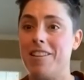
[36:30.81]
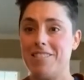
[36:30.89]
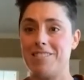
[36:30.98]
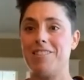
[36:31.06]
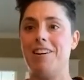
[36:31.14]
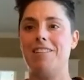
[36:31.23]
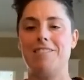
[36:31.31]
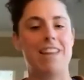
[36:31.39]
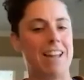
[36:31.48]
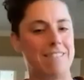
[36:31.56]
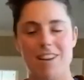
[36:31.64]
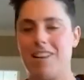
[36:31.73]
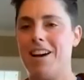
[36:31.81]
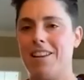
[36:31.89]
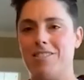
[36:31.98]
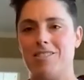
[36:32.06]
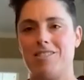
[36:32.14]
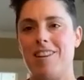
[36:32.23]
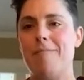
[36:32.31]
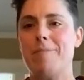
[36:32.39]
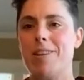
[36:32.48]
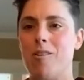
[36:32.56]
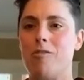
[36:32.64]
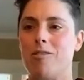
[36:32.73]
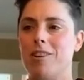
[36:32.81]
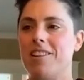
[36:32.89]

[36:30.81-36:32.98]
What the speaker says: And so that kind of just got me over